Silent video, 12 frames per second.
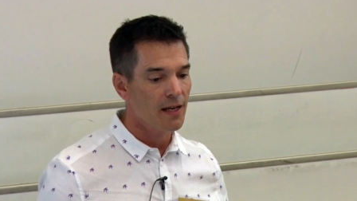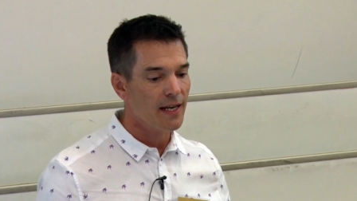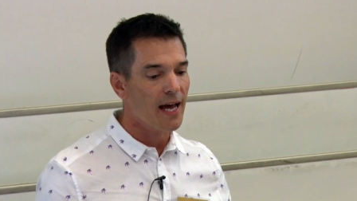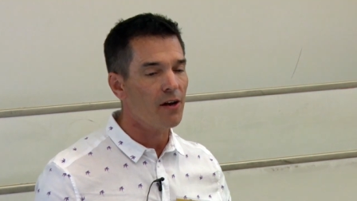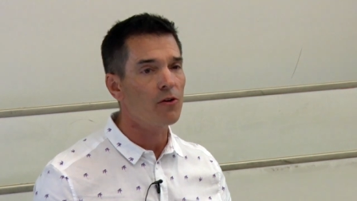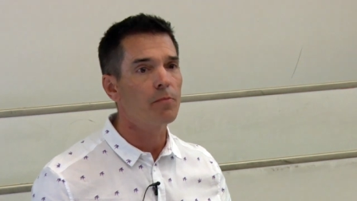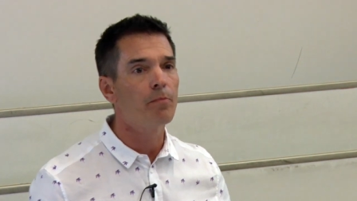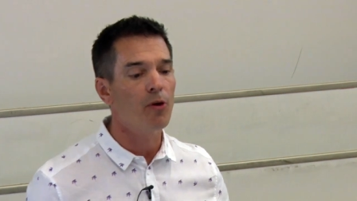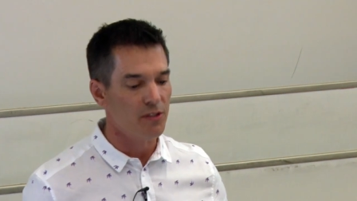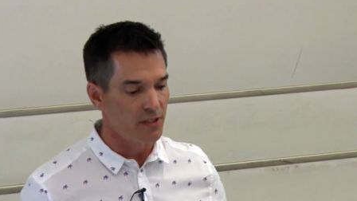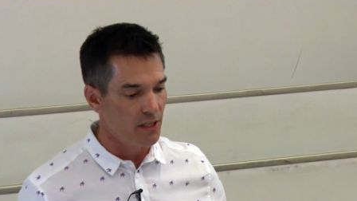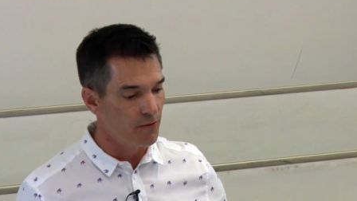cannot
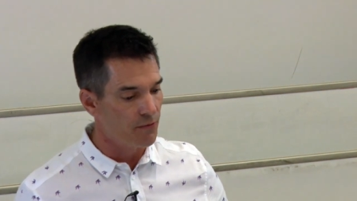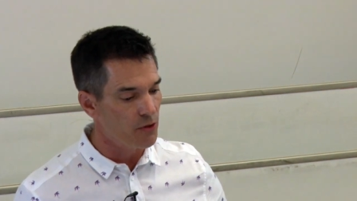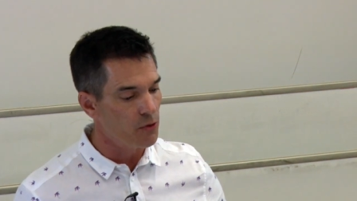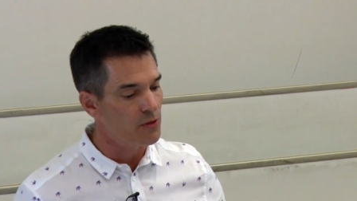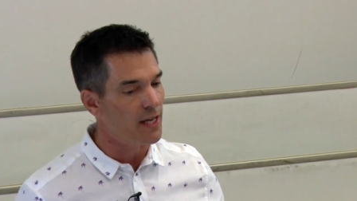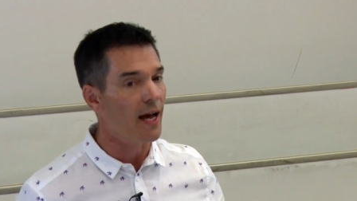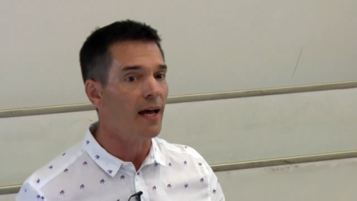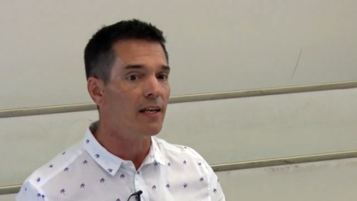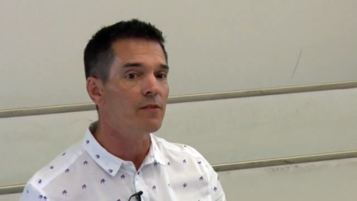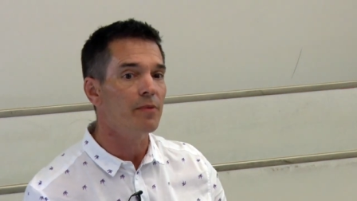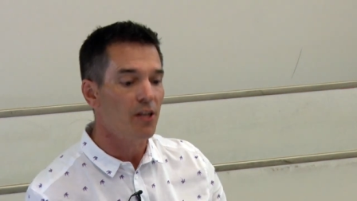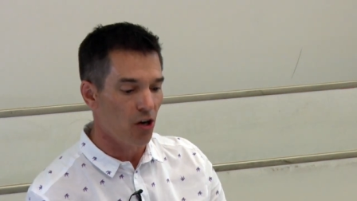but infuse
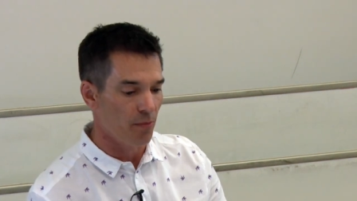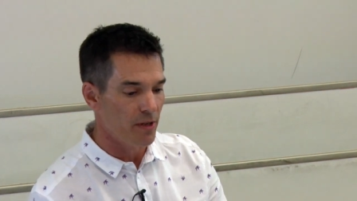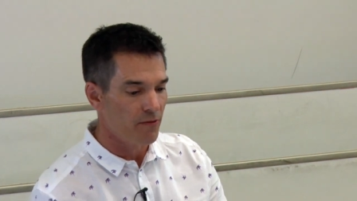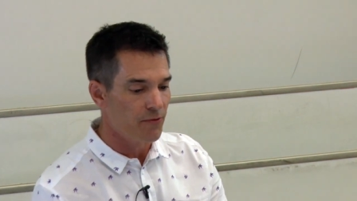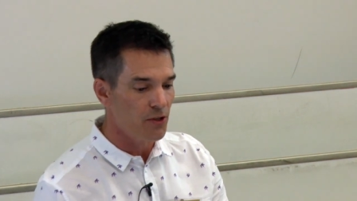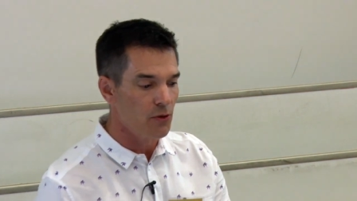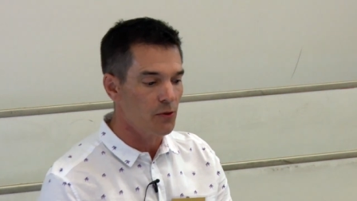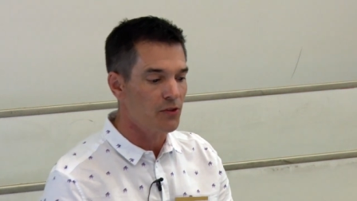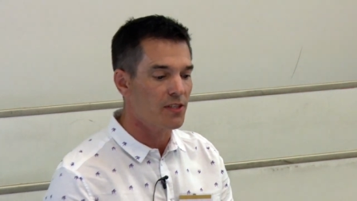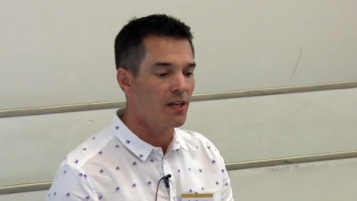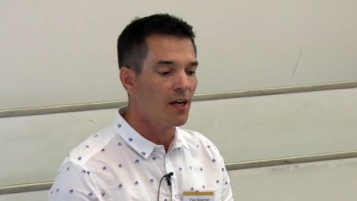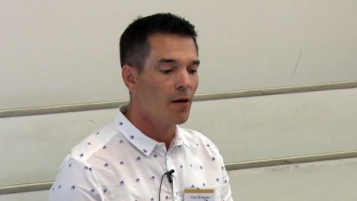and become
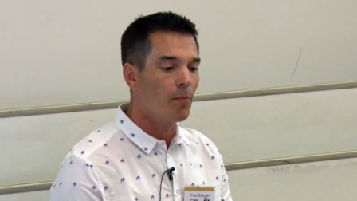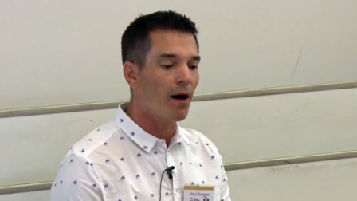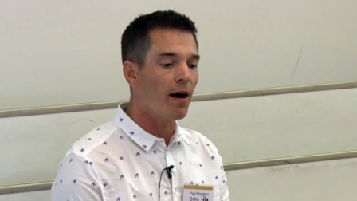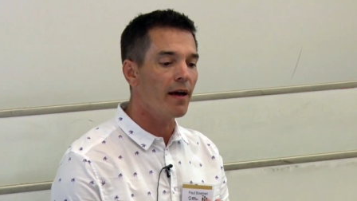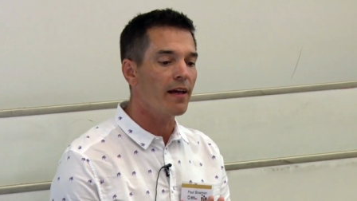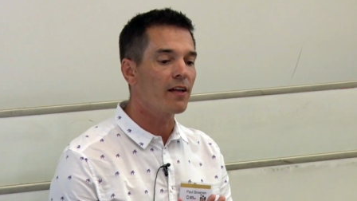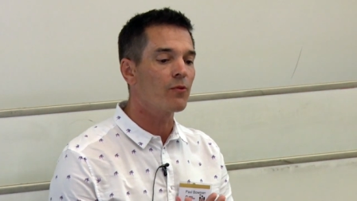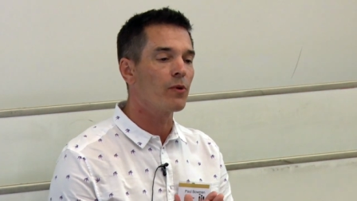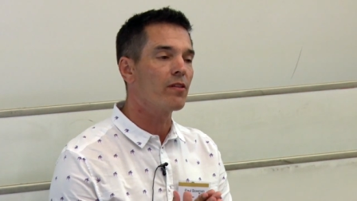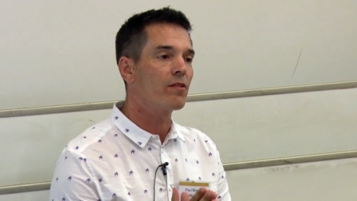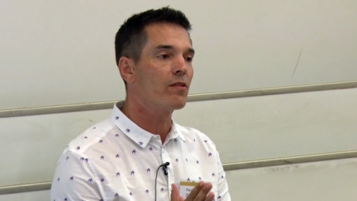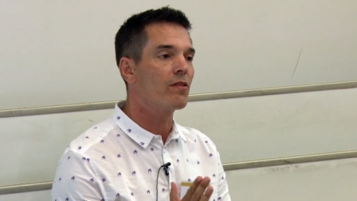infused by and
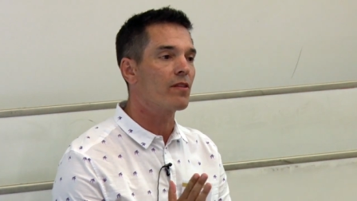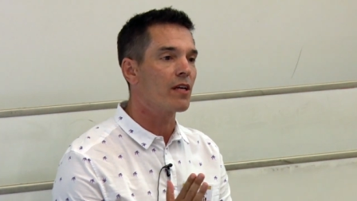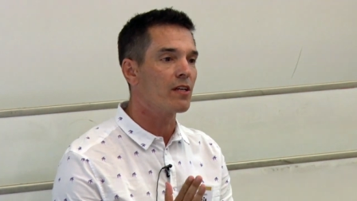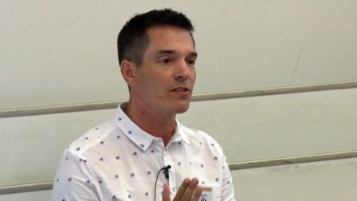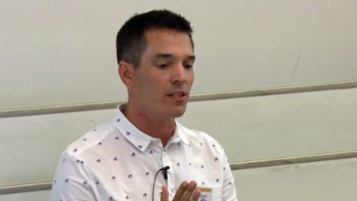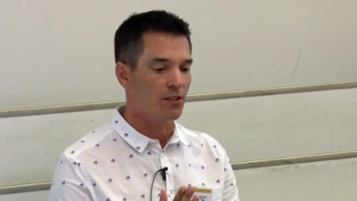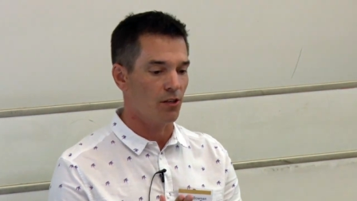with the things it